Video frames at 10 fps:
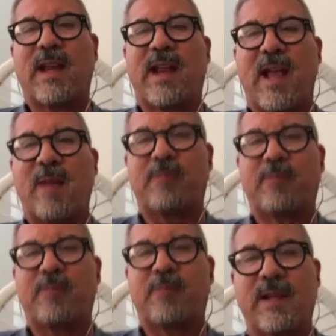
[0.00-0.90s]

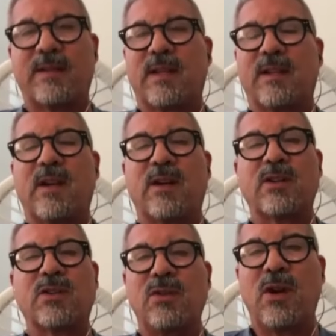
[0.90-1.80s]
happened, I said, There's
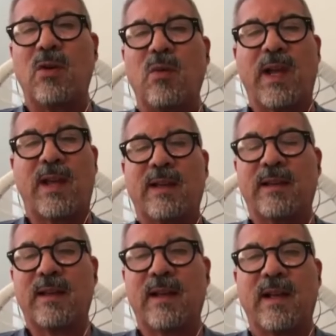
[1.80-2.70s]
no way
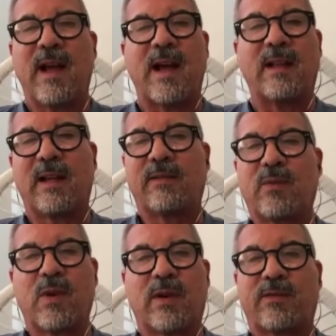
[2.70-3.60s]
I'll ever
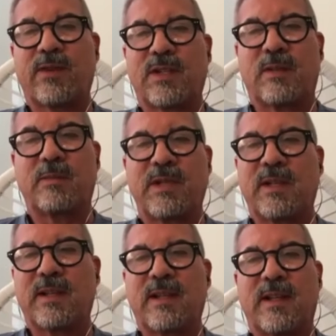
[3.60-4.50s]
work for somebody
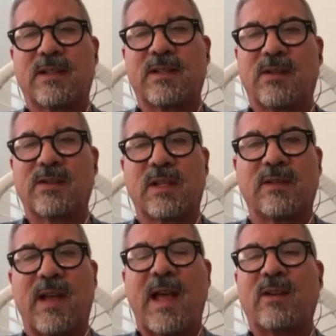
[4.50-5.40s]
again as long as I
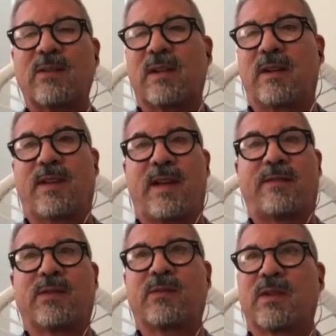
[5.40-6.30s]
live. I don't care if I
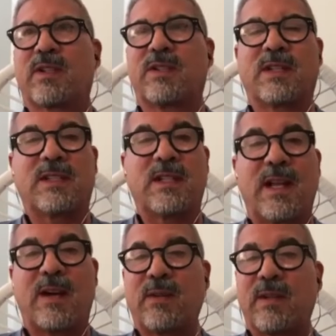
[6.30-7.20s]
have to work 16
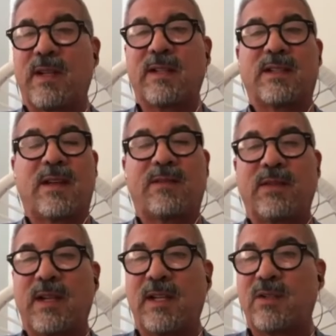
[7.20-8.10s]
hour days, seven
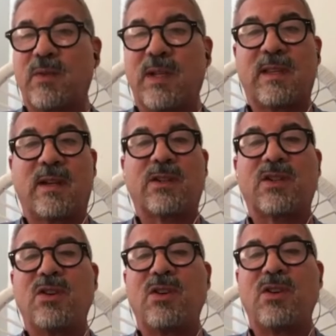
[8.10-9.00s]
days a week. There's
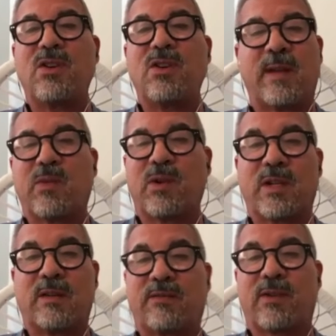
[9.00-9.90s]
no way I'm
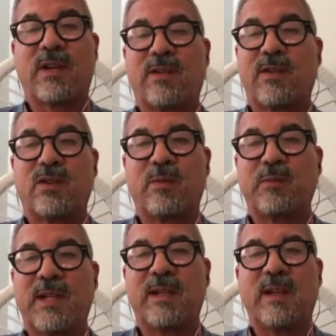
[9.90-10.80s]
working for another human
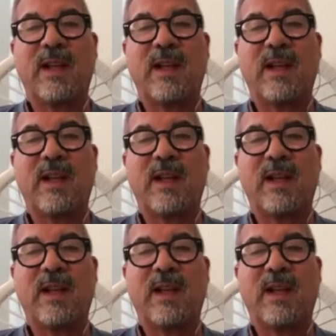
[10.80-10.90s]
being.